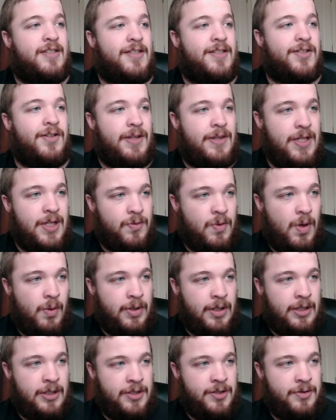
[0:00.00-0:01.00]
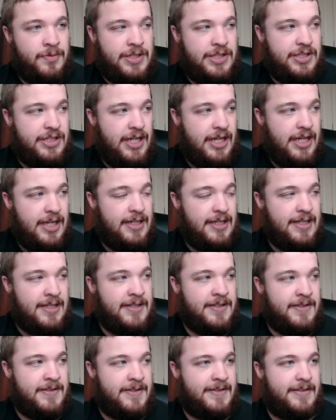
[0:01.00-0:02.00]
So I think what we're going to do instead
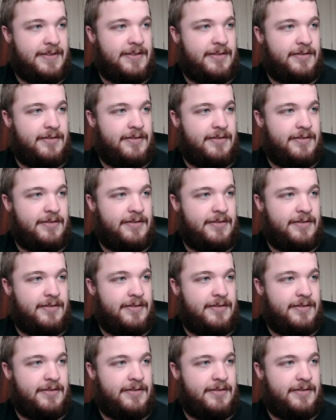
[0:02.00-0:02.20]
is